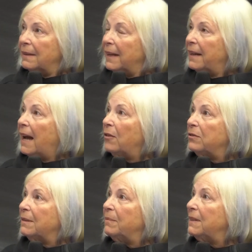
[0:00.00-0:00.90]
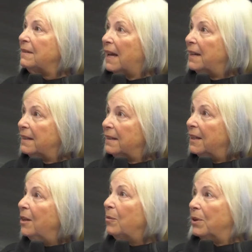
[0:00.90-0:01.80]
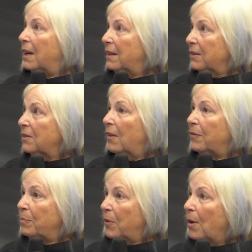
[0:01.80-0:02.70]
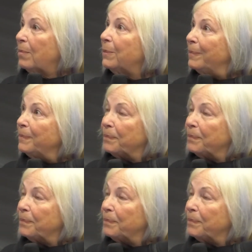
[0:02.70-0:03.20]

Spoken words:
let housing be sited, we're not going to solve the problem.